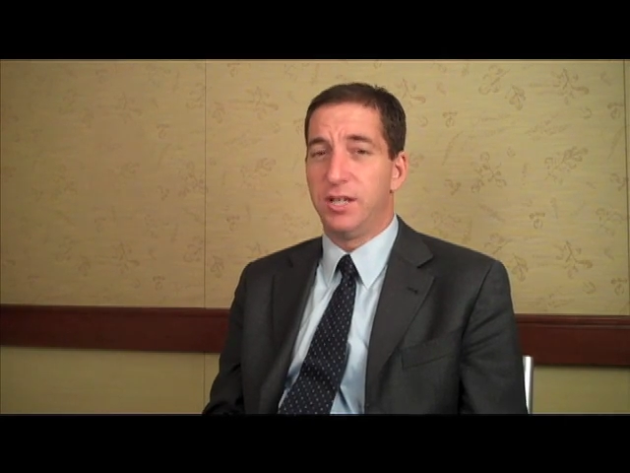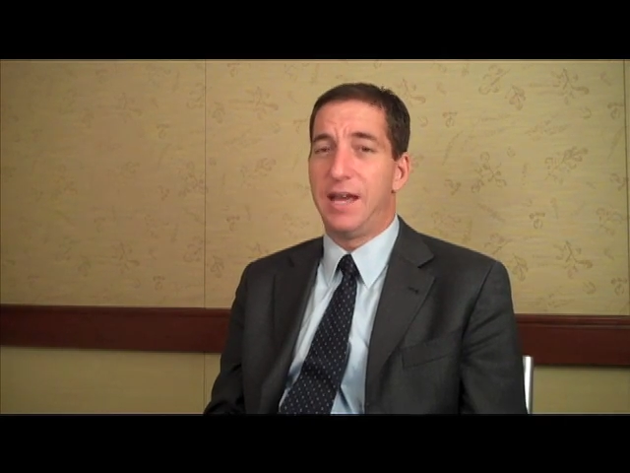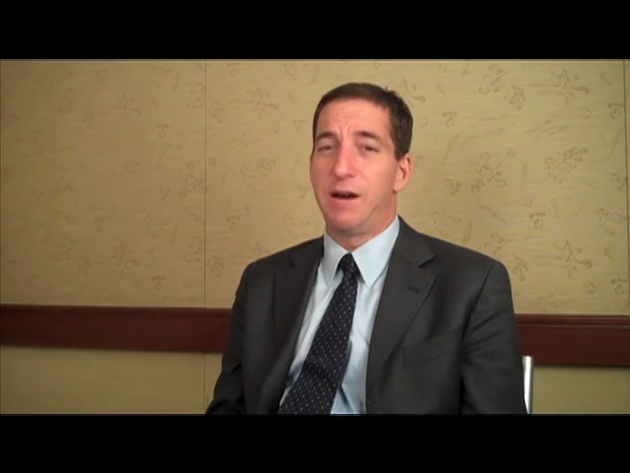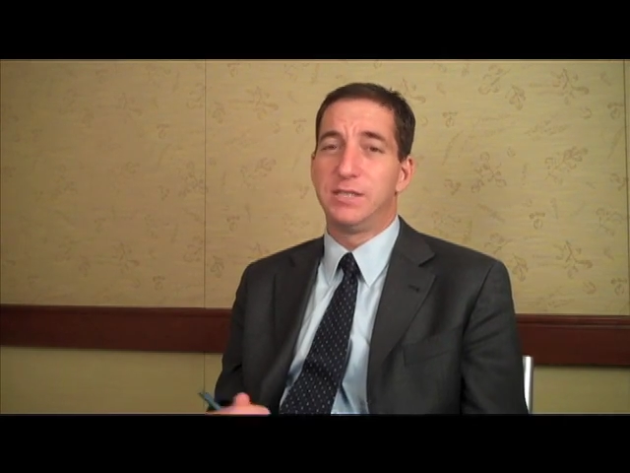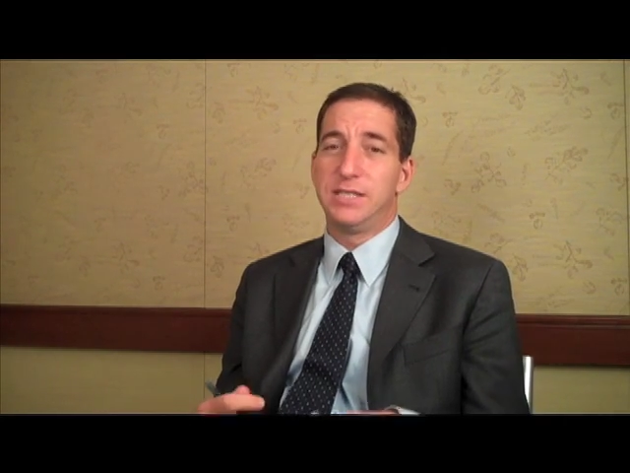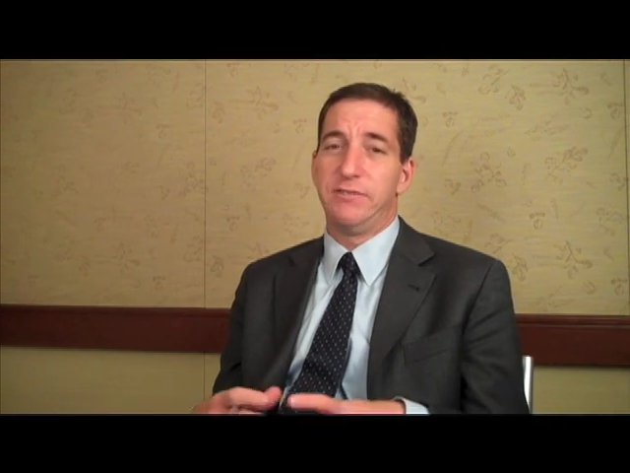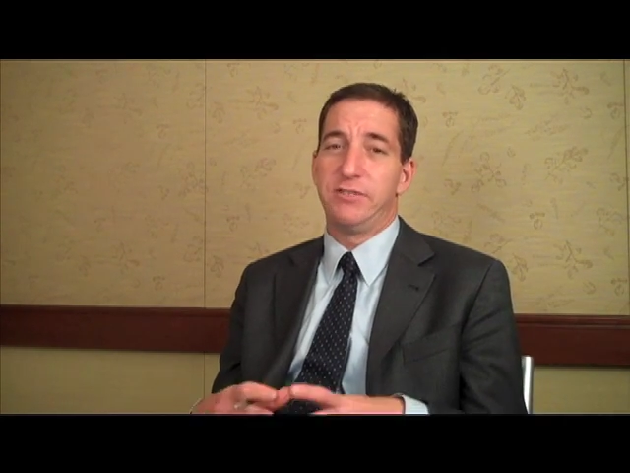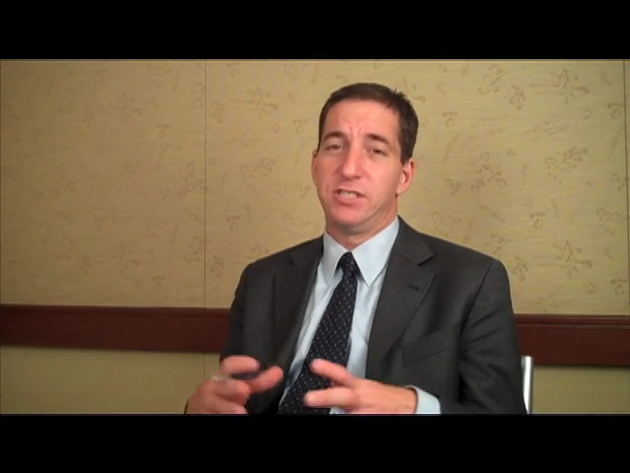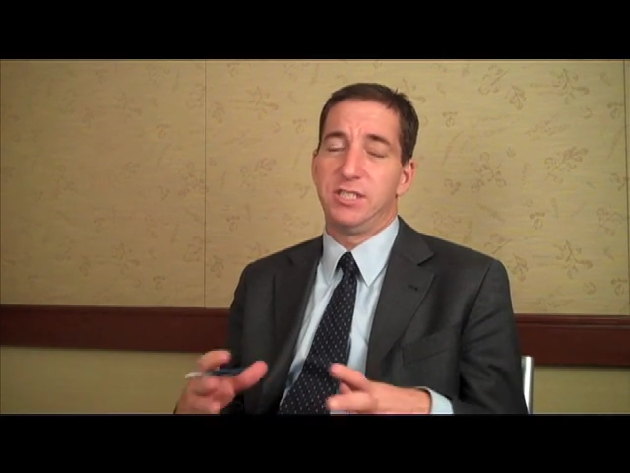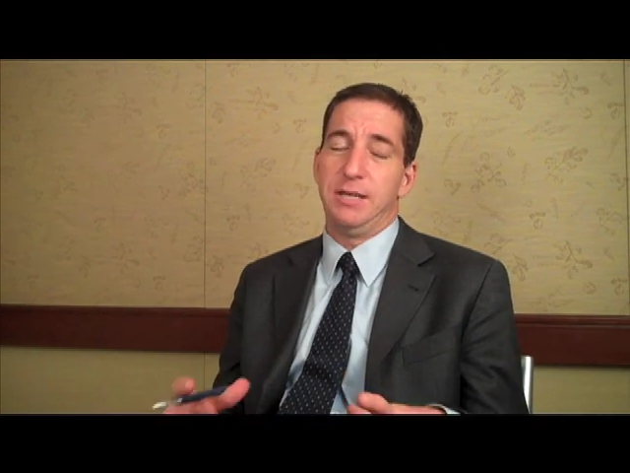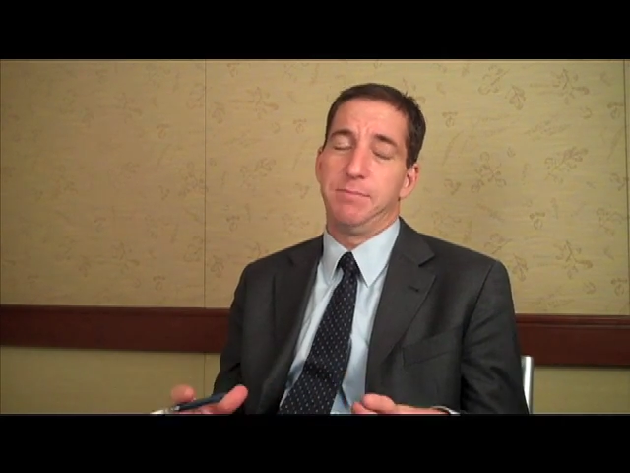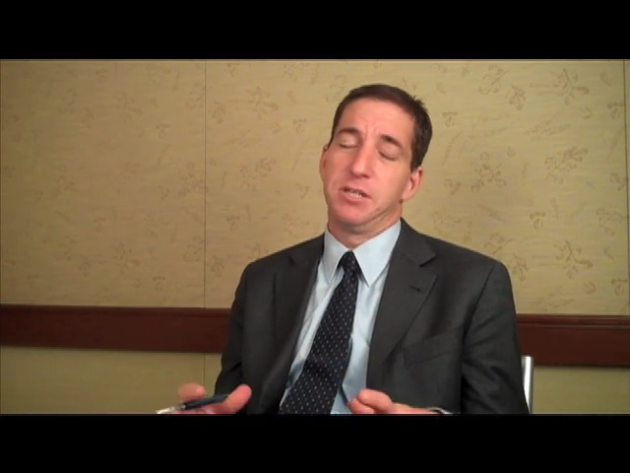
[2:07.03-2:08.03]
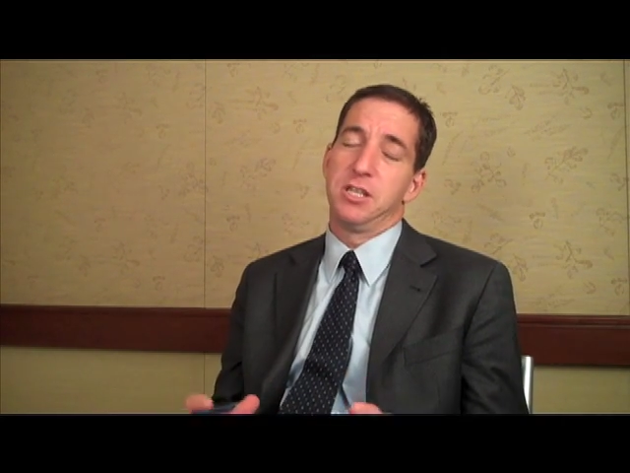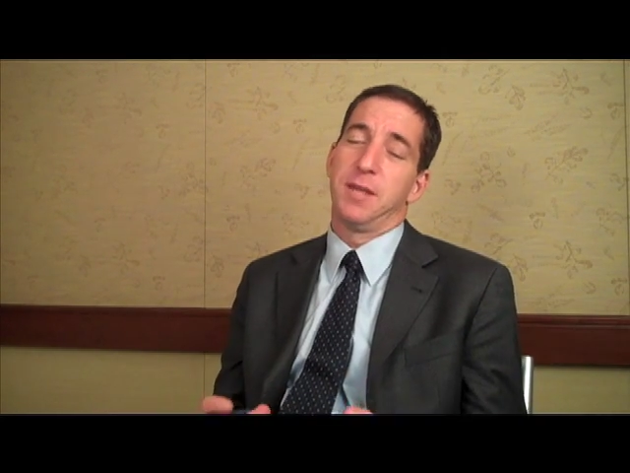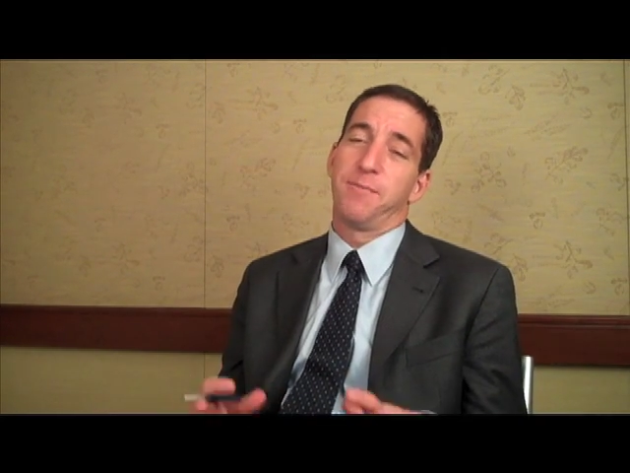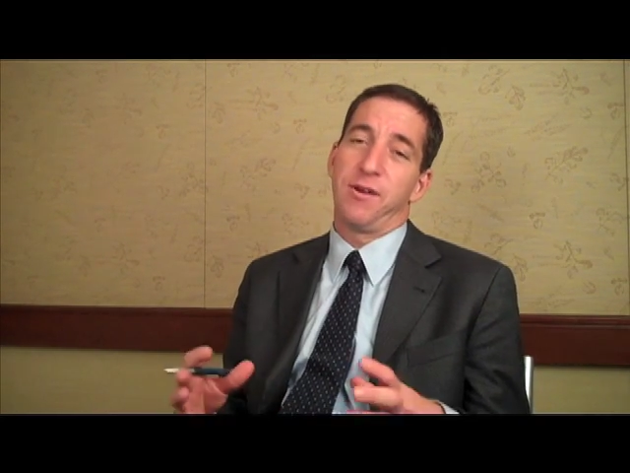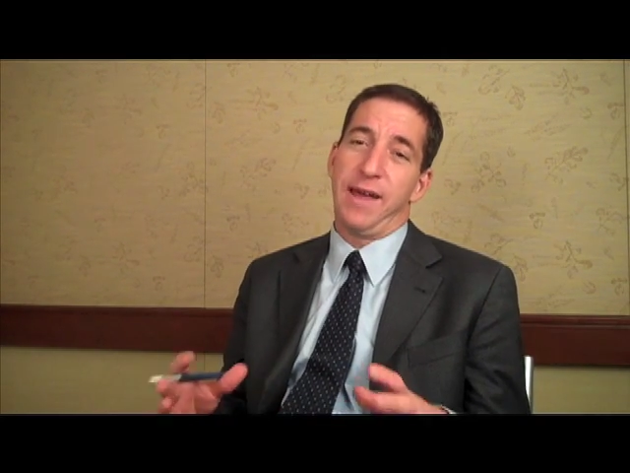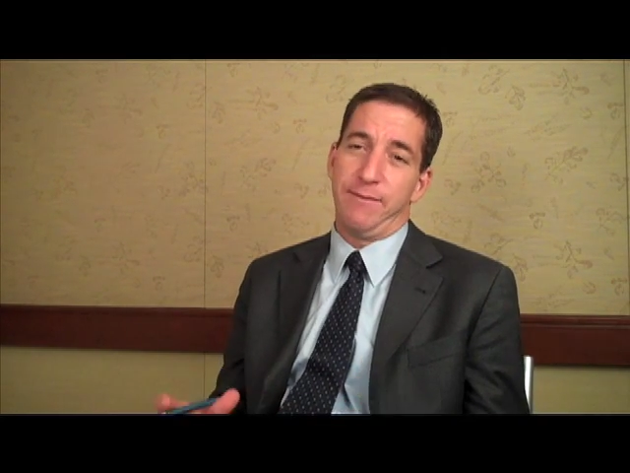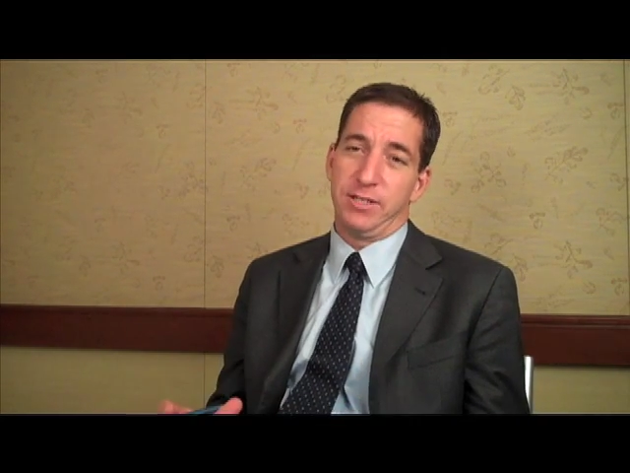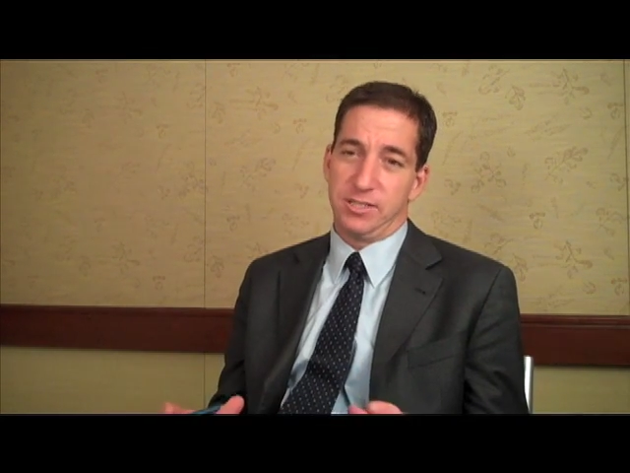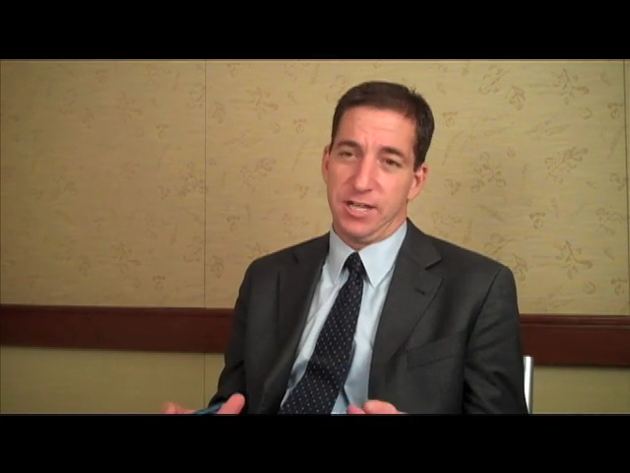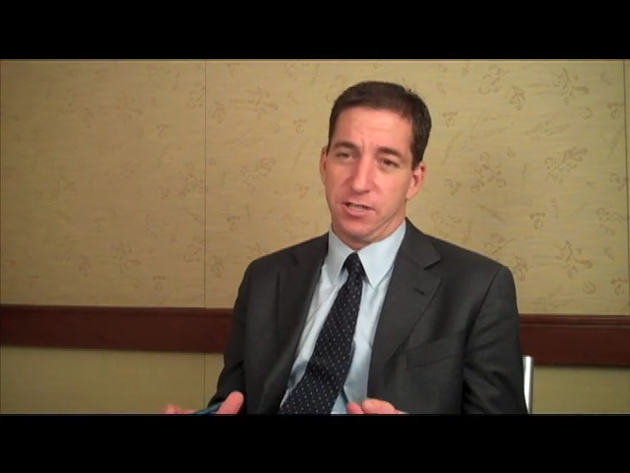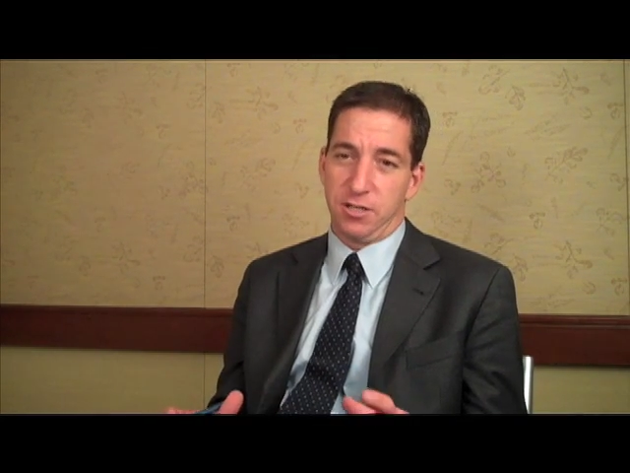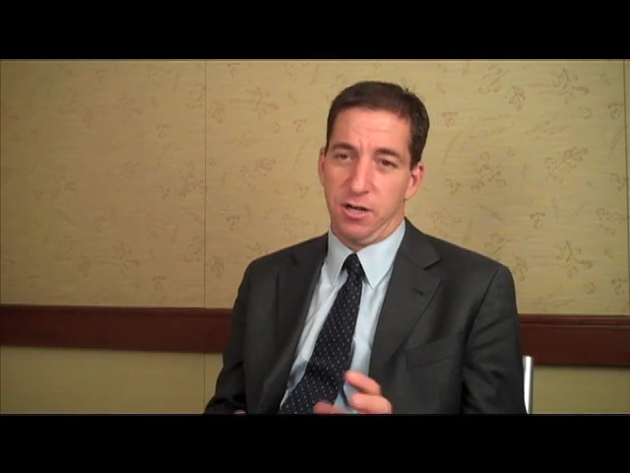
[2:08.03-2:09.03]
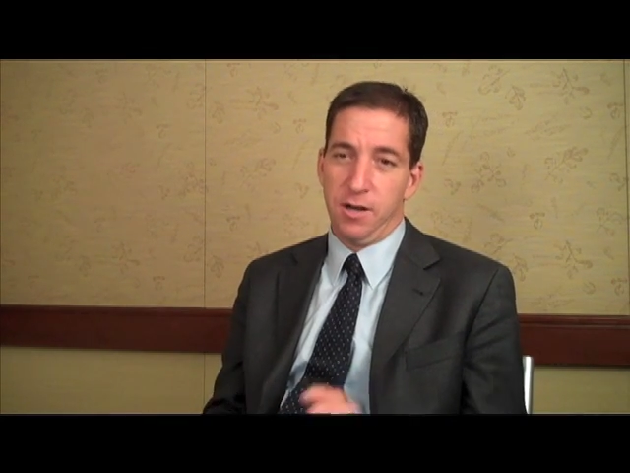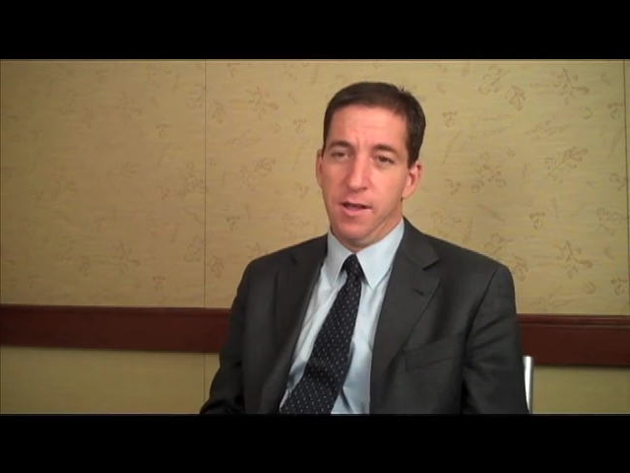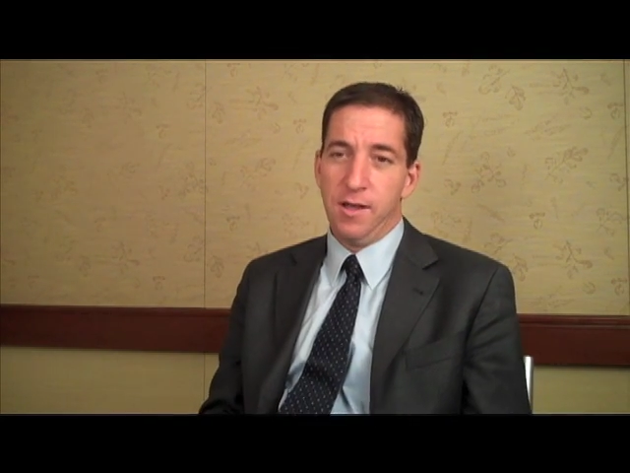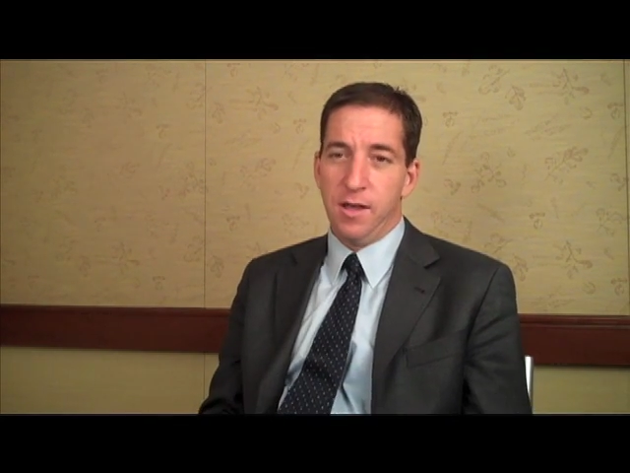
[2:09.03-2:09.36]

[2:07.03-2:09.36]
and now it's even seeped into the private sector.